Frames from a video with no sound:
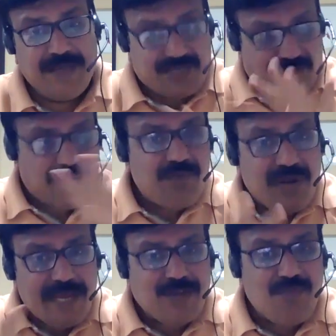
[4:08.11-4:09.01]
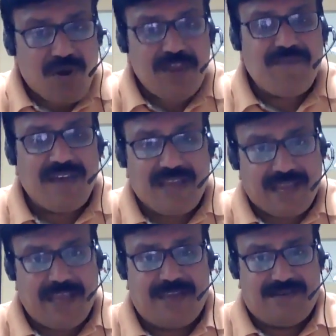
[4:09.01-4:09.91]
So I would like to modify
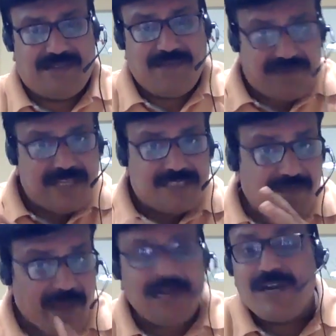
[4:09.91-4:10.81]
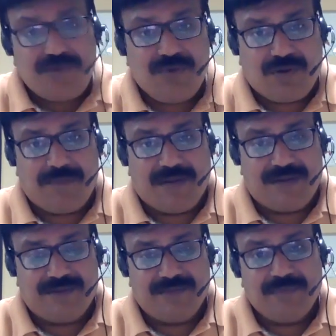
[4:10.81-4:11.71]
again if it is a valid review comment.